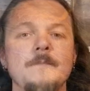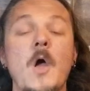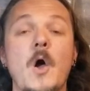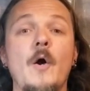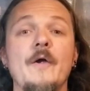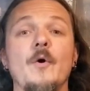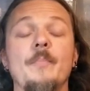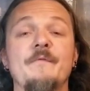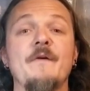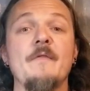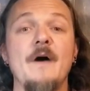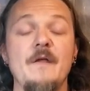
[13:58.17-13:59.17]
All right, hope you
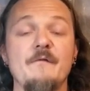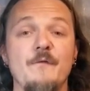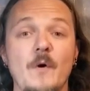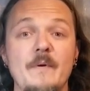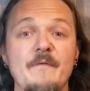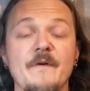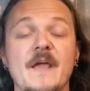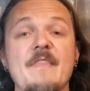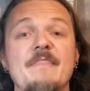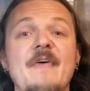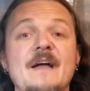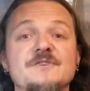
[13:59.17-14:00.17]
found that informative. Again,
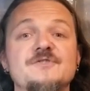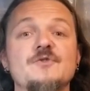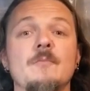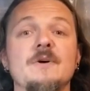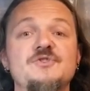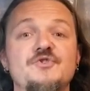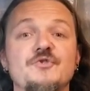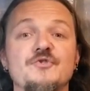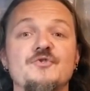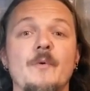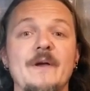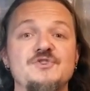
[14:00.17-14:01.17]
thanks so much to
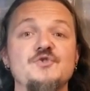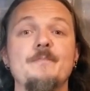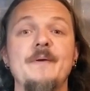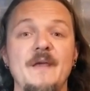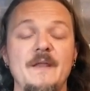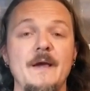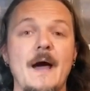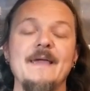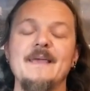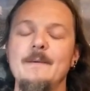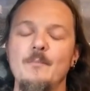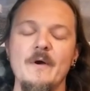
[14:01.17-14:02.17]
Tarantupedia. I
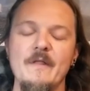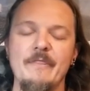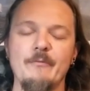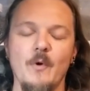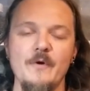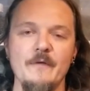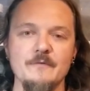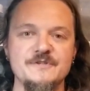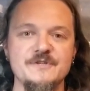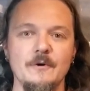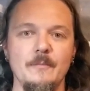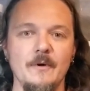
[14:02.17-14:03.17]
keep wanting to throw another
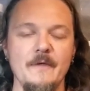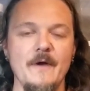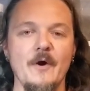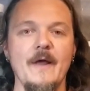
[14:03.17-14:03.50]
syllable in there, and I